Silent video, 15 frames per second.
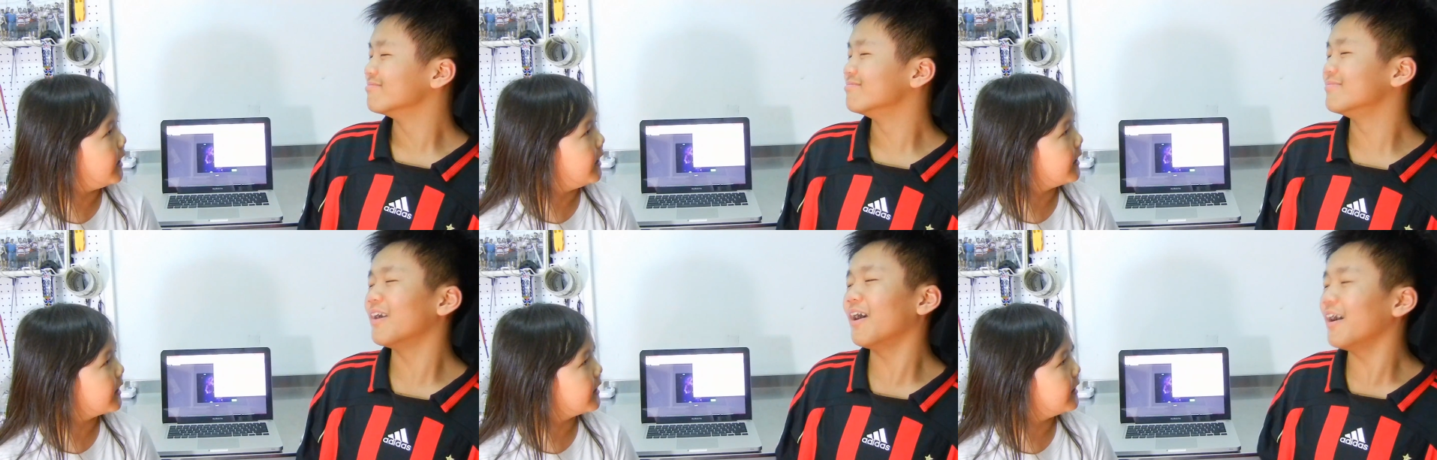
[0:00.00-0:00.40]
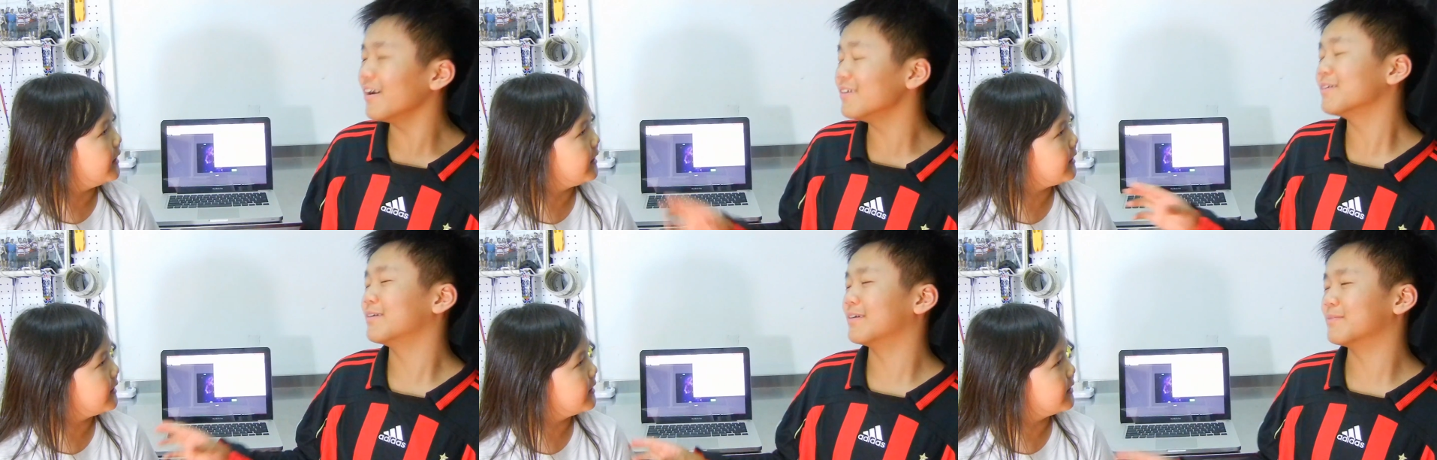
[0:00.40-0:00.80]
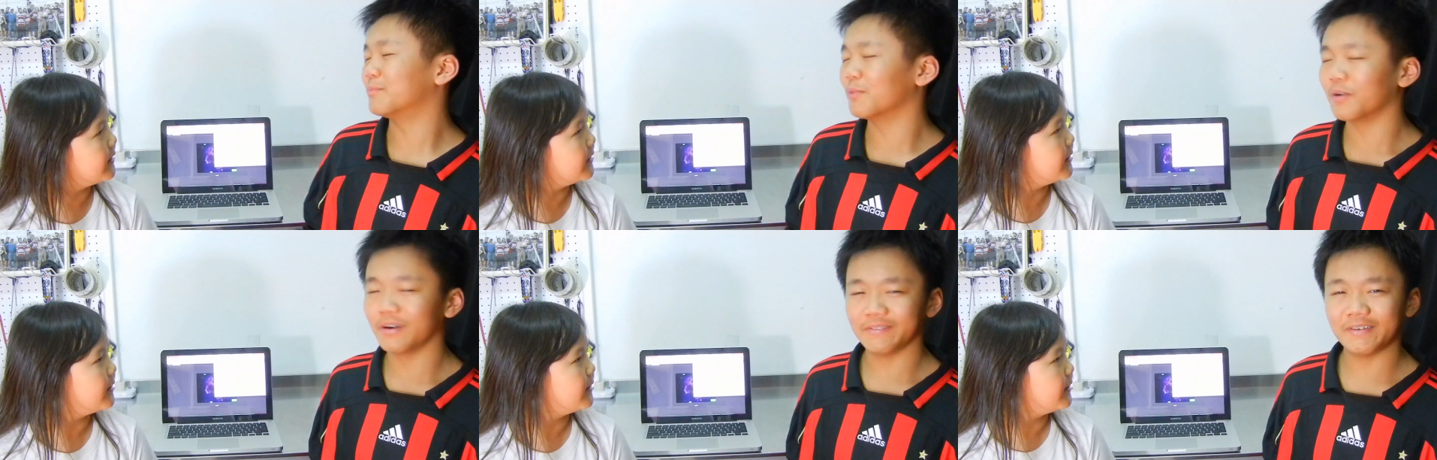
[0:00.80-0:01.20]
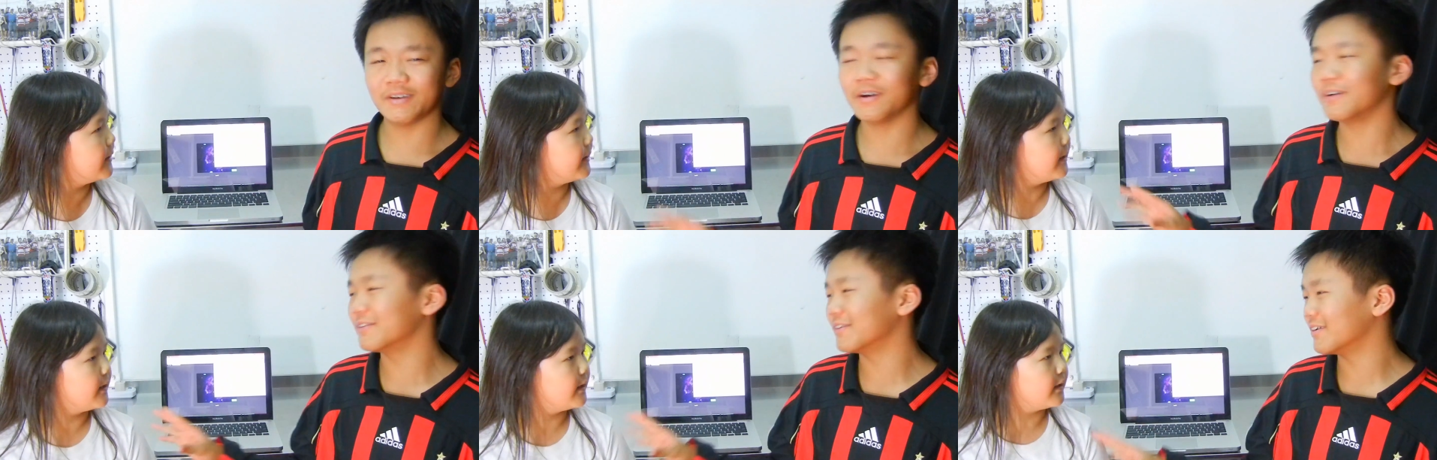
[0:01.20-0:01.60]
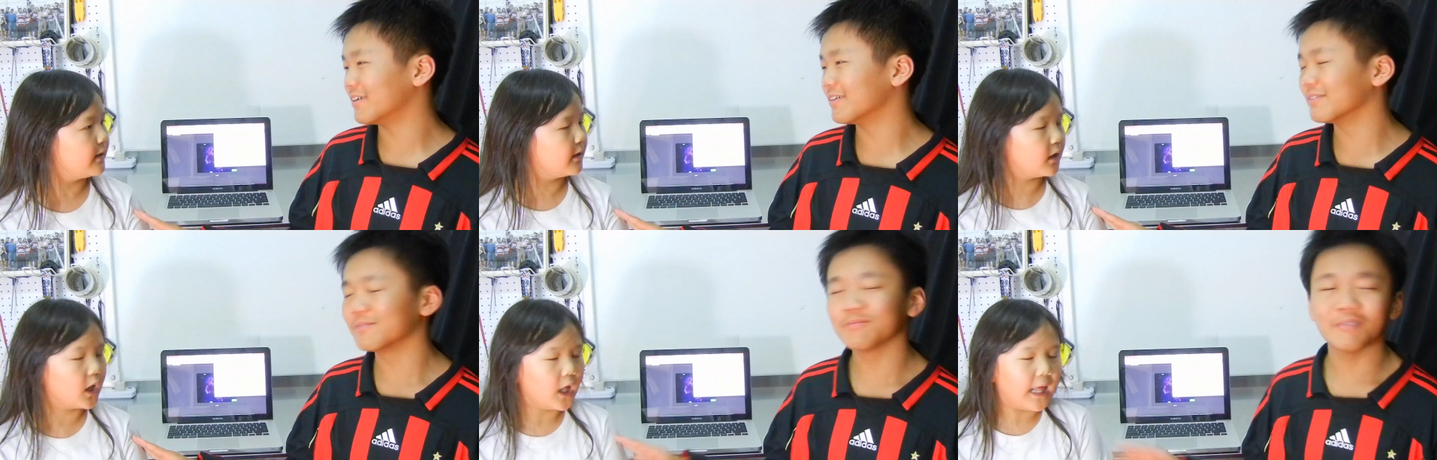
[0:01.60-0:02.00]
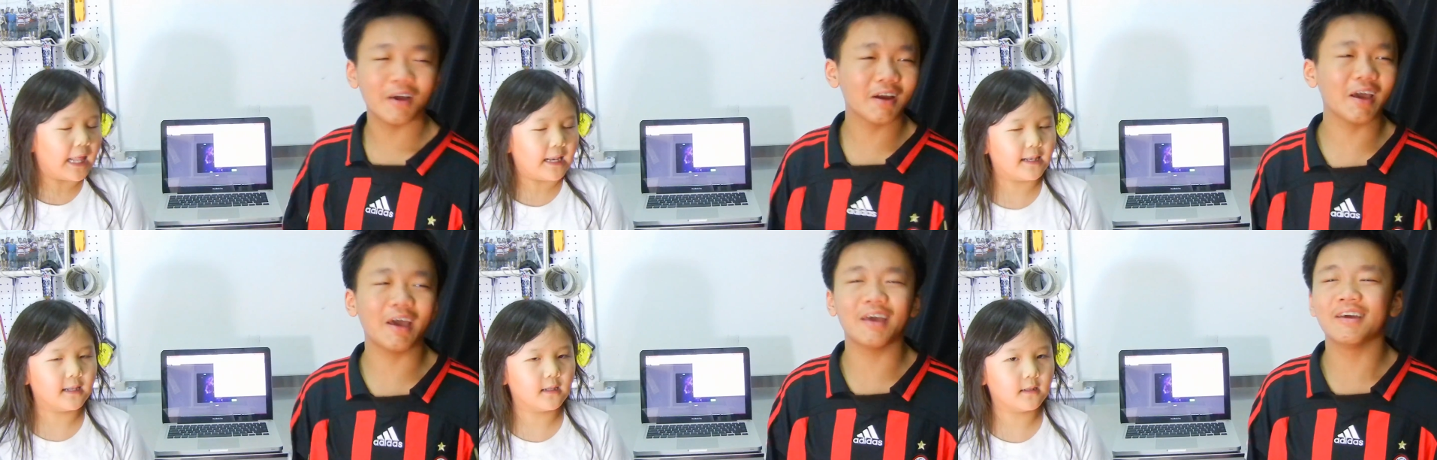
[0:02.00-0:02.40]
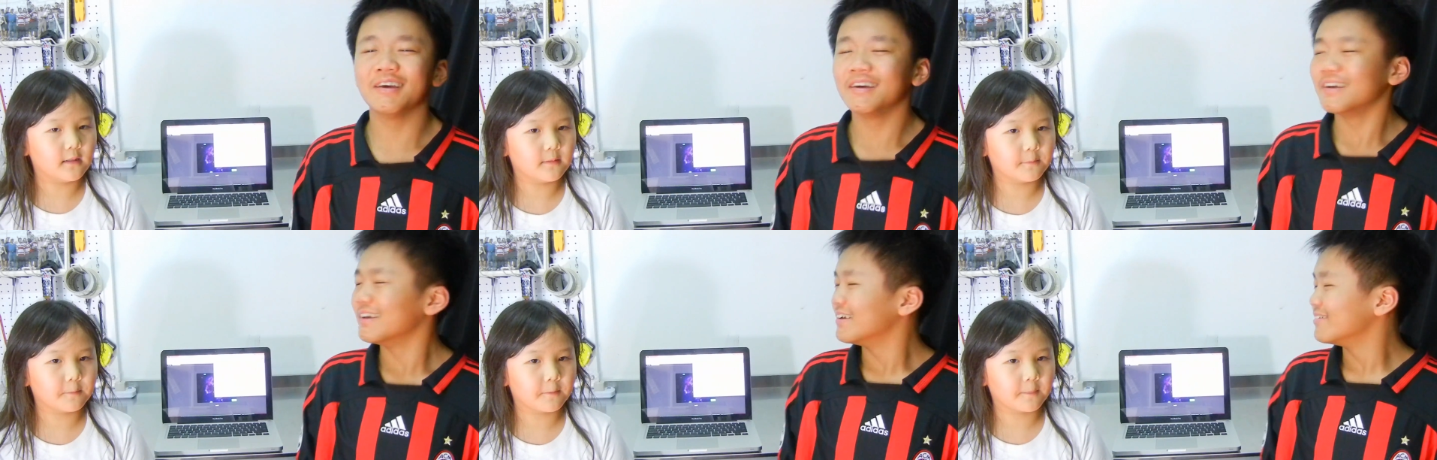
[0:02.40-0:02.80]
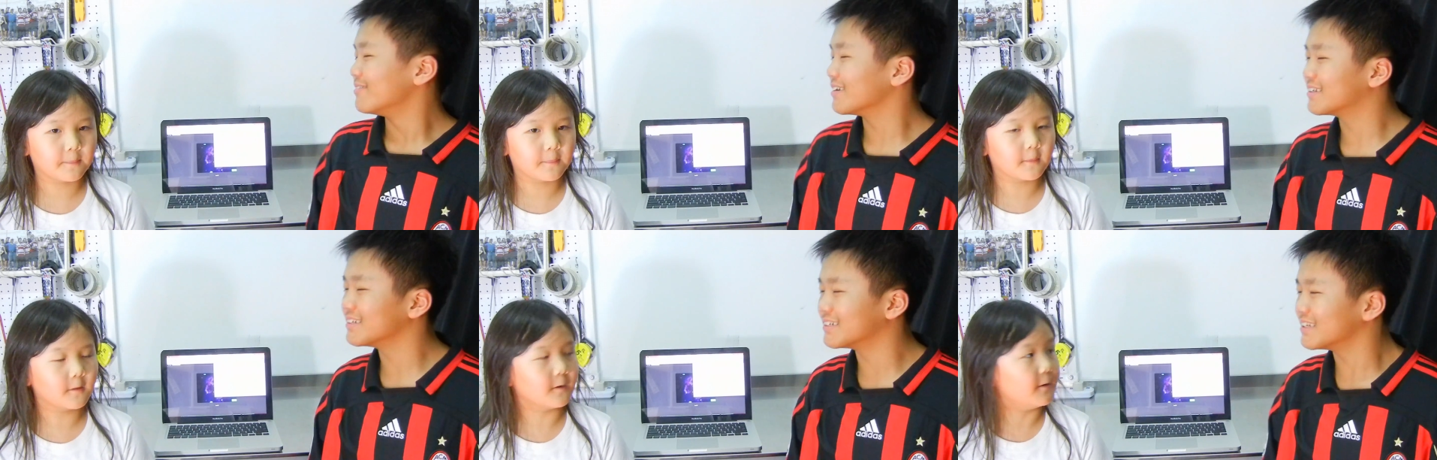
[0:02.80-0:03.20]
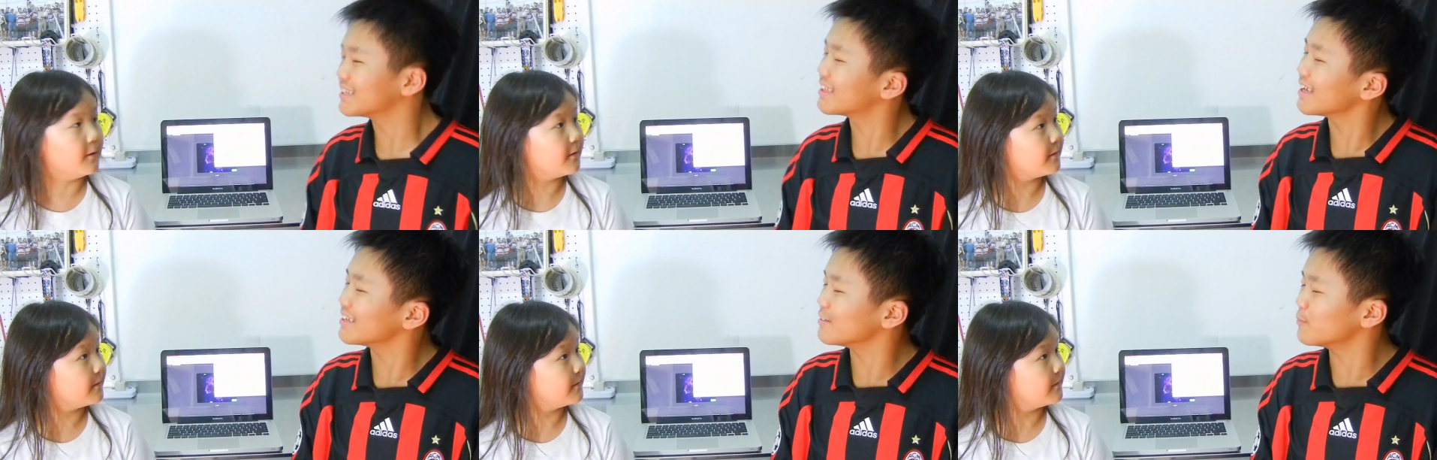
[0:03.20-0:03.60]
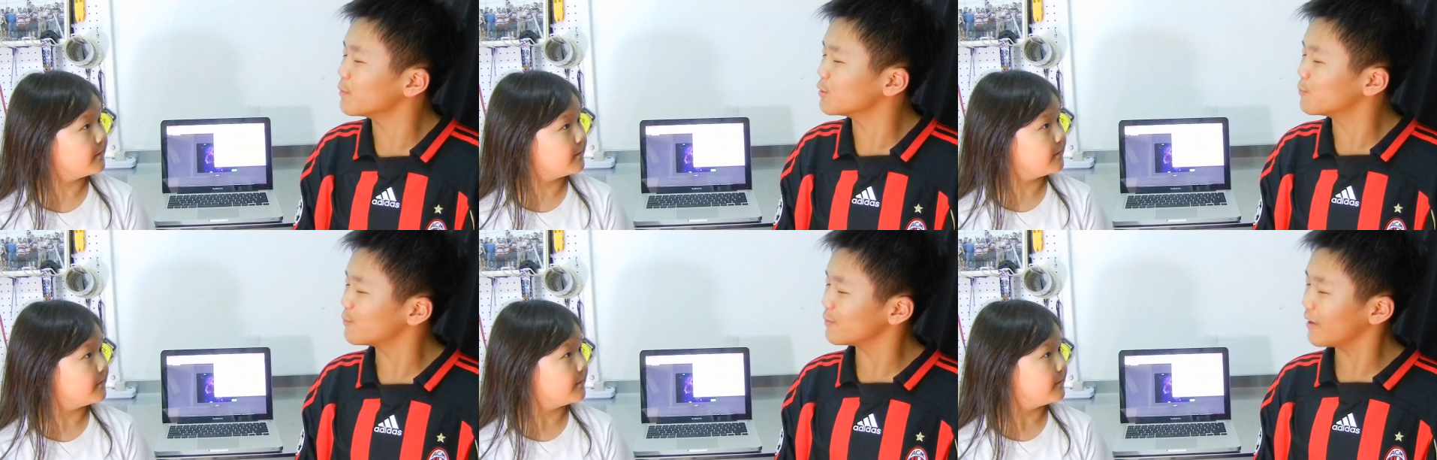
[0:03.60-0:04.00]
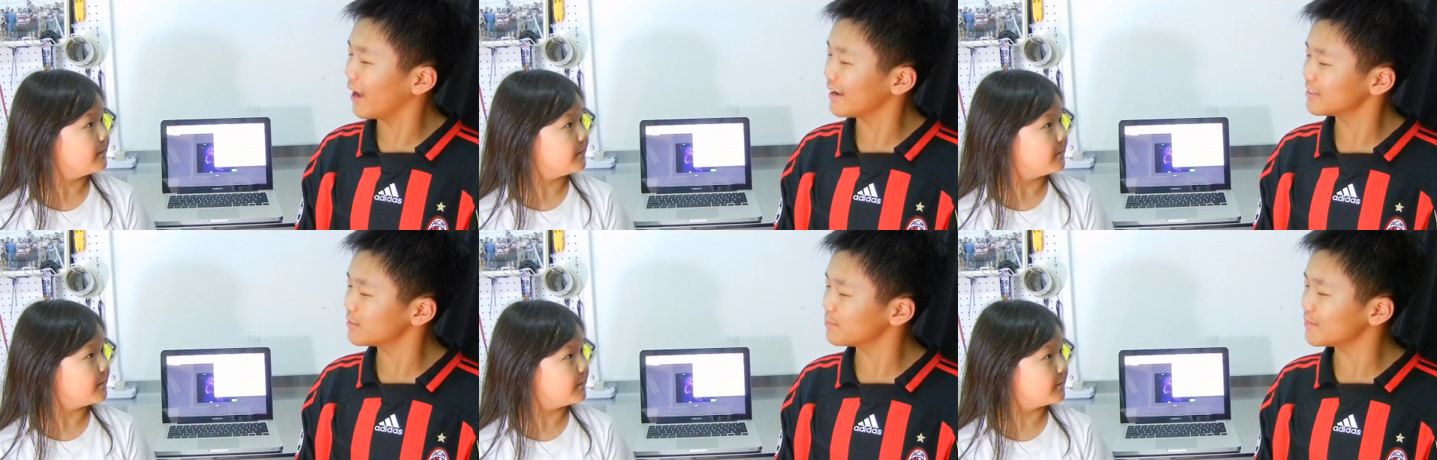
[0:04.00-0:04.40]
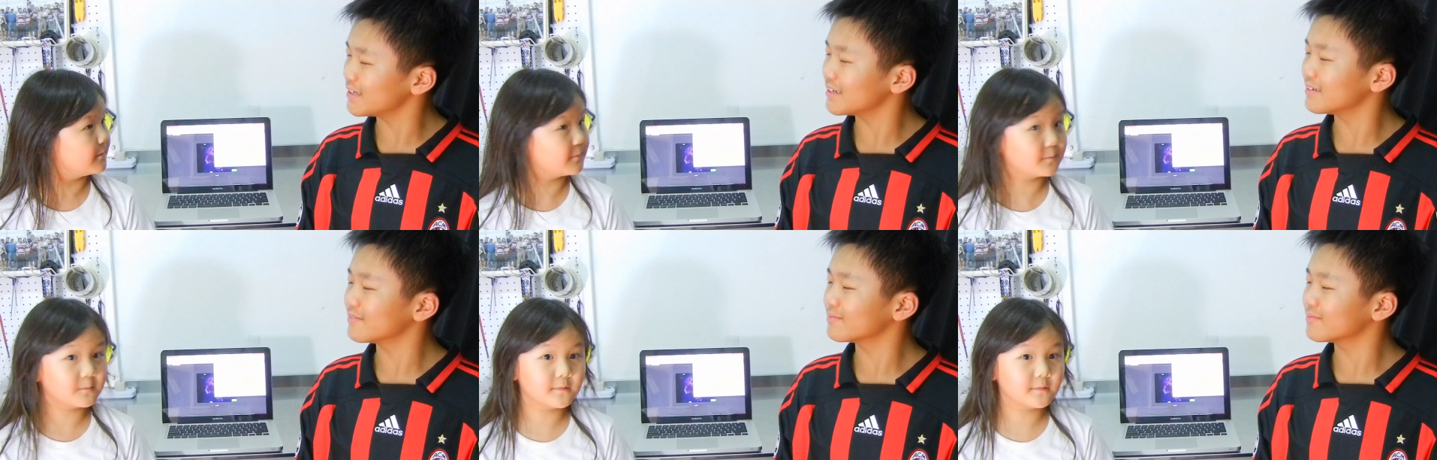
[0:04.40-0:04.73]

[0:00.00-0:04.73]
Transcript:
Speaker 1: No, you're a boy. We all know. Okay, what is it that you want to ask me?